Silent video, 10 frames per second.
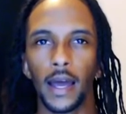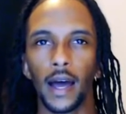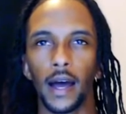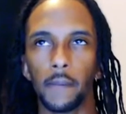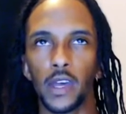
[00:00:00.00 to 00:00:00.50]

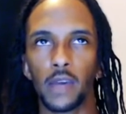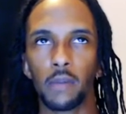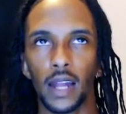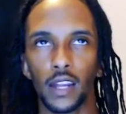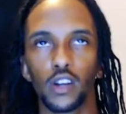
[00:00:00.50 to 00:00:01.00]
It can
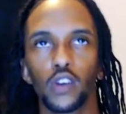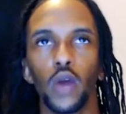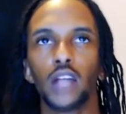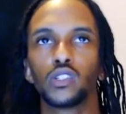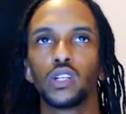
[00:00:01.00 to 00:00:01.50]
mean like you're
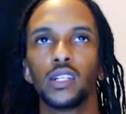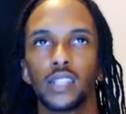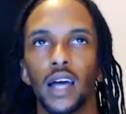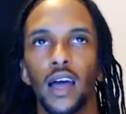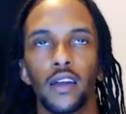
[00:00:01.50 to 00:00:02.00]
gradually
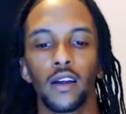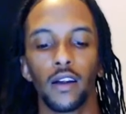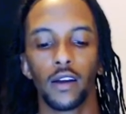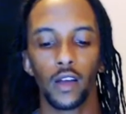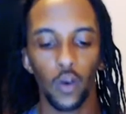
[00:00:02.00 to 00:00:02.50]
desiring
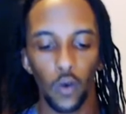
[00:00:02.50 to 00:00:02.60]
her,